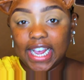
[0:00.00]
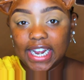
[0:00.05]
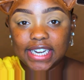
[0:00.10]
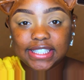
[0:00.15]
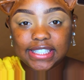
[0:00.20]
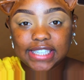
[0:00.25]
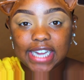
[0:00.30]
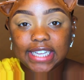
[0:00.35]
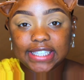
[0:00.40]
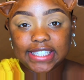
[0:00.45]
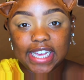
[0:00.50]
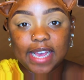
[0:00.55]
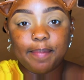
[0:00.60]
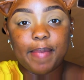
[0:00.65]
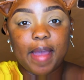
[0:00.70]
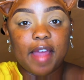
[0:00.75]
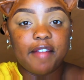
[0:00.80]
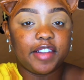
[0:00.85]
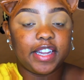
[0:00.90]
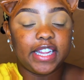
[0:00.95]
Anastasia
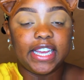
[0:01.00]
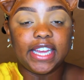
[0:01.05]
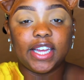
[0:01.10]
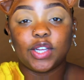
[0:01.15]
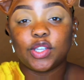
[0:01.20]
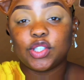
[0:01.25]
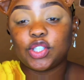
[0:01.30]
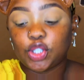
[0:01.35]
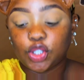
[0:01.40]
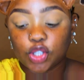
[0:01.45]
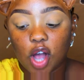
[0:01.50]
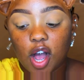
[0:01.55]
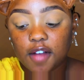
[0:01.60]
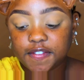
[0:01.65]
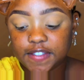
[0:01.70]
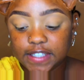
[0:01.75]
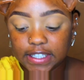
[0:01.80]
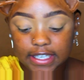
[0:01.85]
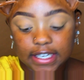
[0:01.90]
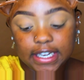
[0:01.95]
Beverly Hills
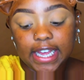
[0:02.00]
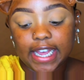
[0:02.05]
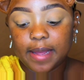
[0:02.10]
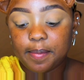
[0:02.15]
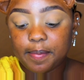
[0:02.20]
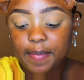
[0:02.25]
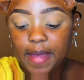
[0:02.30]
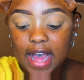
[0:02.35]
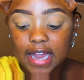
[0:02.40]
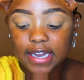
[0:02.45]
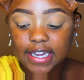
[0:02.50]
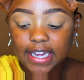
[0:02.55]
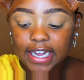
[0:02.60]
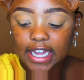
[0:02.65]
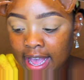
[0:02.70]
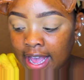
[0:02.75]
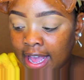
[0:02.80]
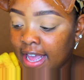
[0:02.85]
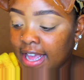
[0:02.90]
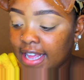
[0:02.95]
Soft Glam
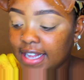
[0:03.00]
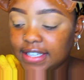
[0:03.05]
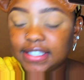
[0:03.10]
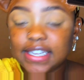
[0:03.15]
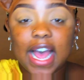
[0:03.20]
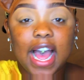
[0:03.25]
Palette, and